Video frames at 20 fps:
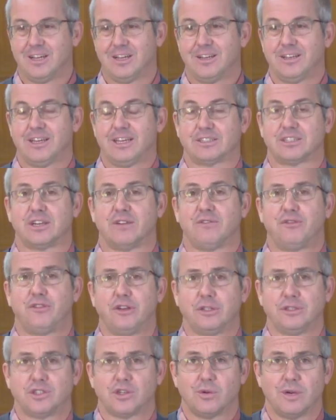yeah, so
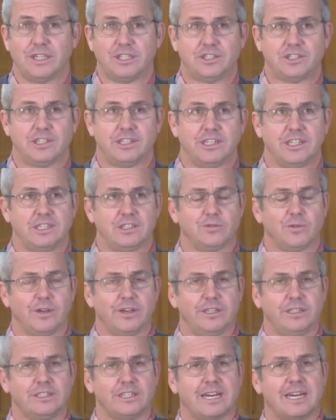Phil's question is
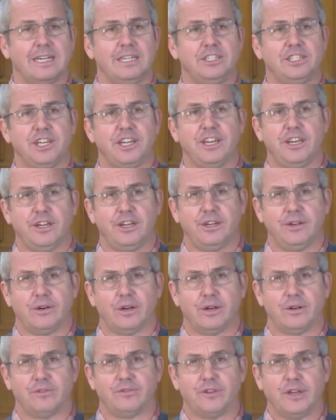we're in danger here
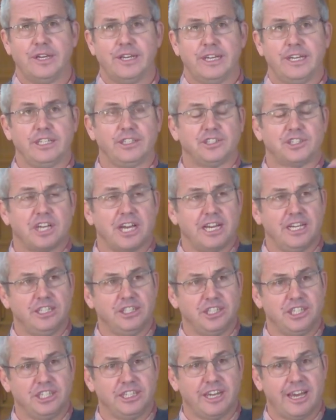of
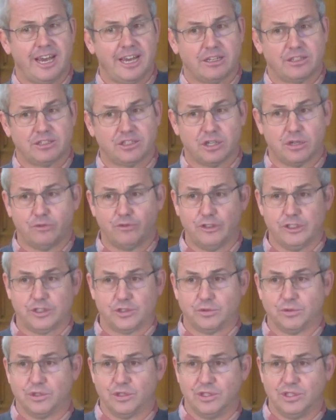exchanging our
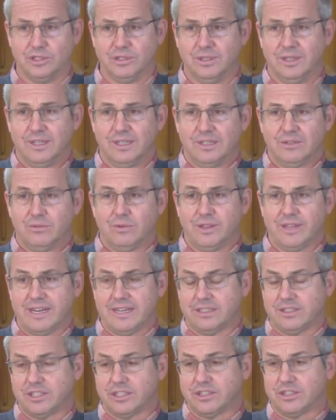selfish rule with
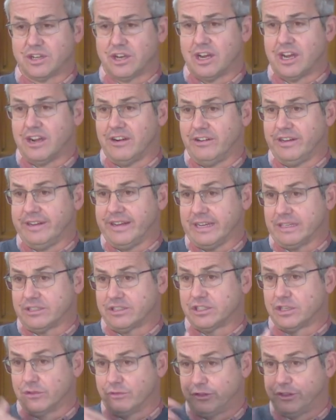our desire in our
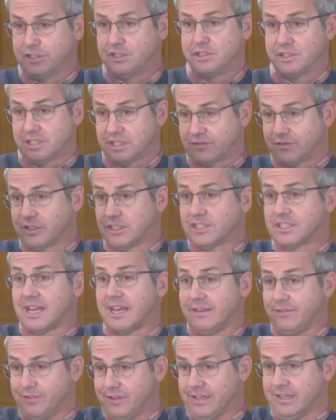selfishness for
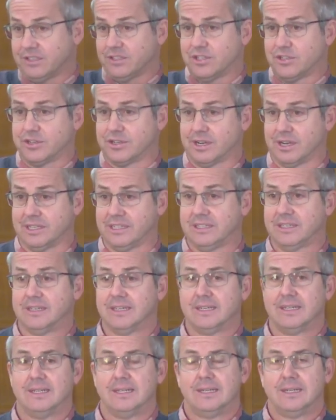safety eternally.
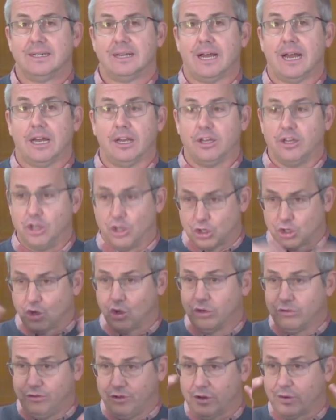Uh, you
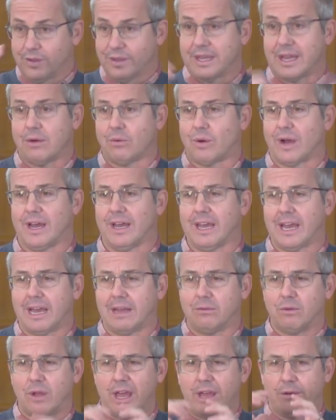could view it that way.
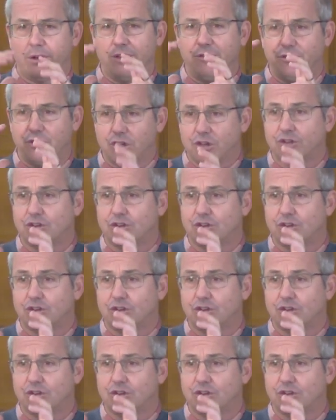And, and if you